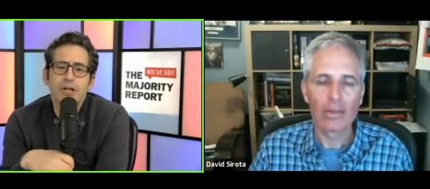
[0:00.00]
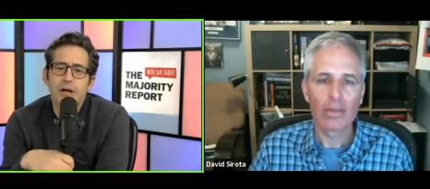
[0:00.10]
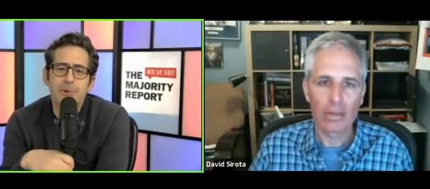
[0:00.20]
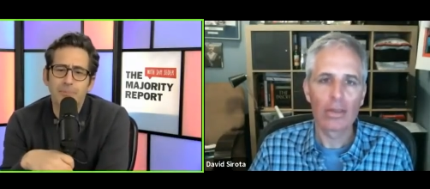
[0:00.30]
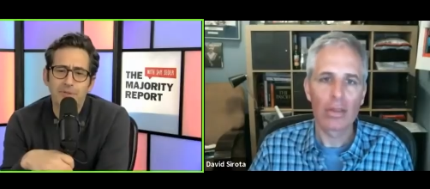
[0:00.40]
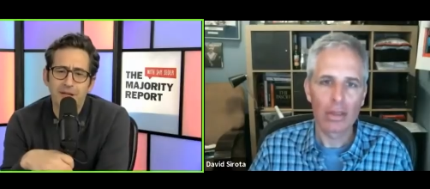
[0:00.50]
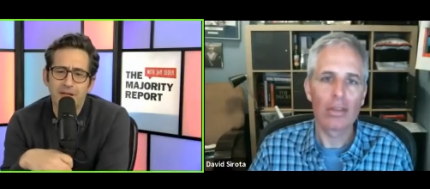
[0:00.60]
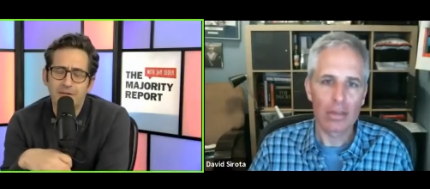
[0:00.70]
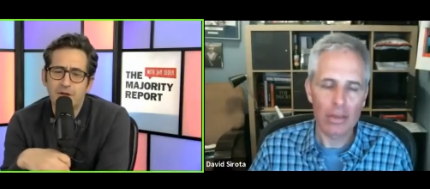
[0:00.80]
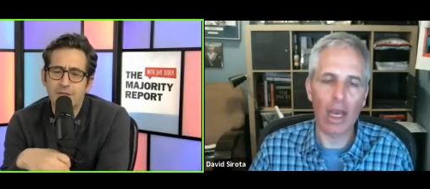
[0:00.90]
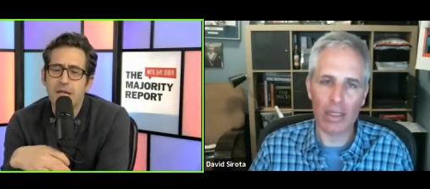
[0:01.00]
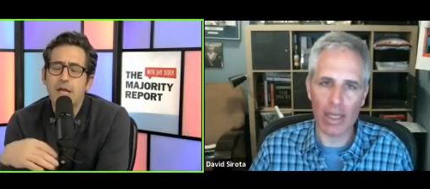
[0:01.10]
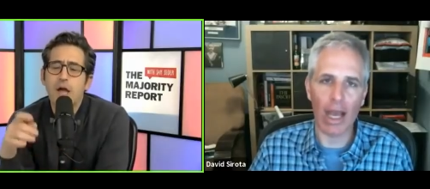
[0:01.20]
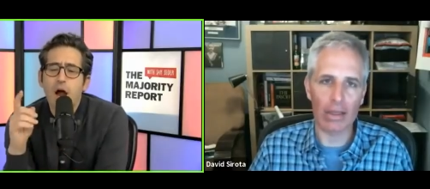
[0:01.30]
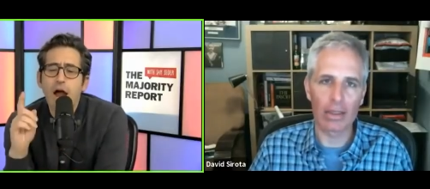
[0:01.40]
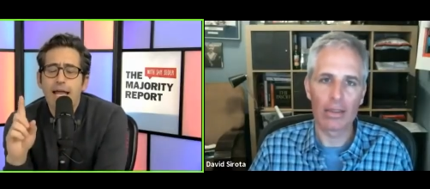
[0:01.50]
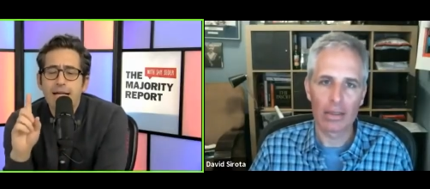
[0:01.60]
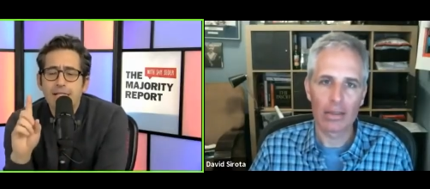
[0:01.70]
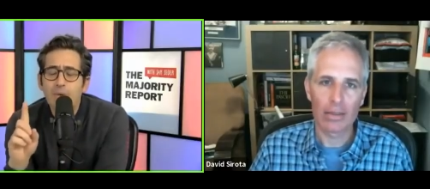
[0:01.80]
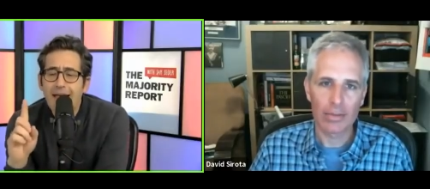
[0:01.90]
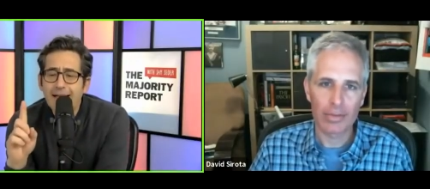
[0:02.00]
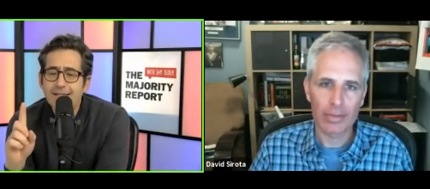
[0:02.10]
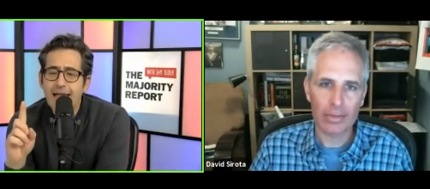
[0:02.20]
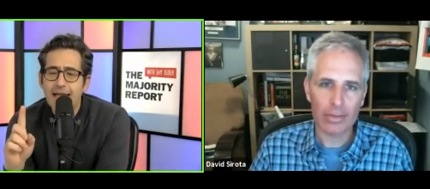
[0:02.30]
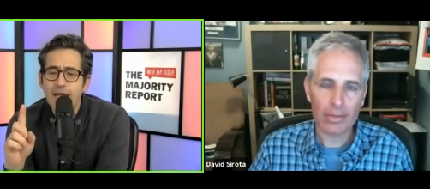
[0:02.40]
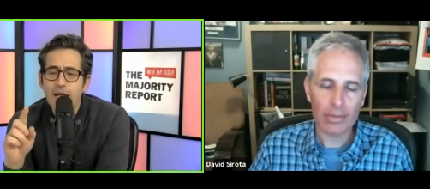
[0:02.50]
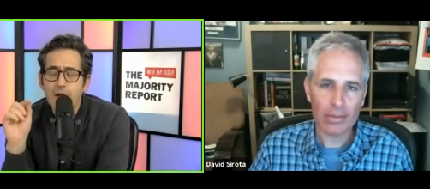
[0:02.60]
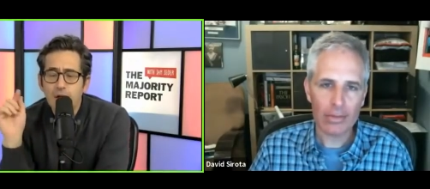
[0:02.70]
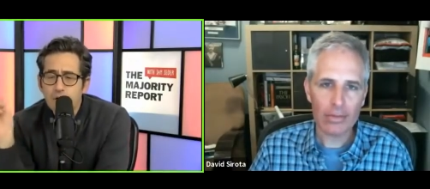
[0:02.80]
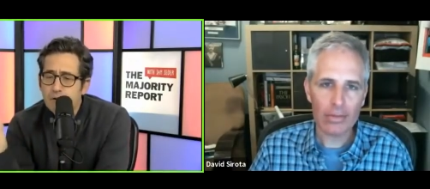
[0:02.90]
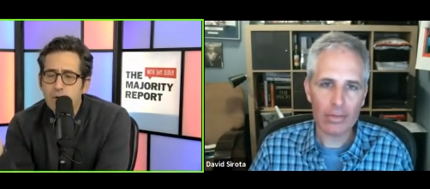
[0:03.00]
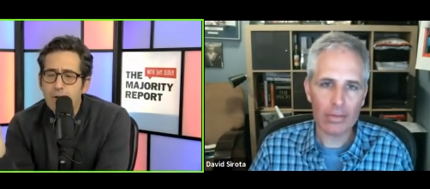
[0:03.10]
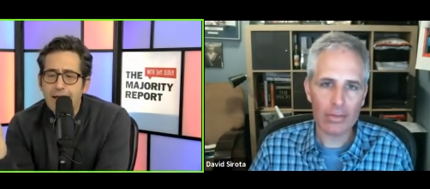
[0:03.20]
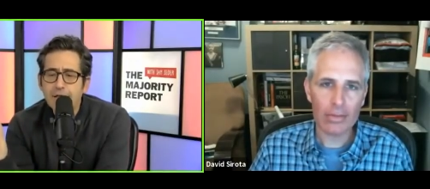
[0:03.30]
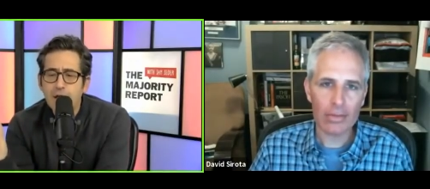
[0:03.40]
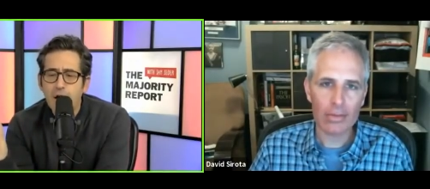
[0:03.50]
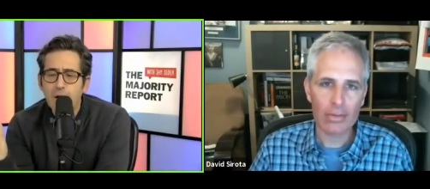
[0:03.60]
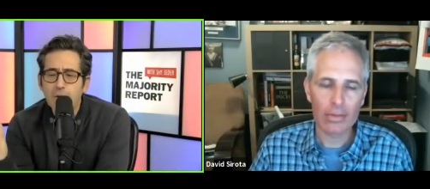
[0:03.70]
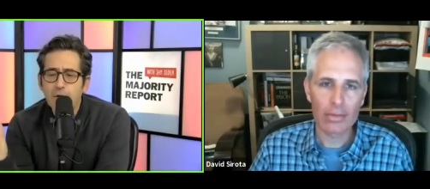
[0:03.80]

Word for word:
Speaker 1: come up with the circumstance. Exactly. So with that said, 2 days ago,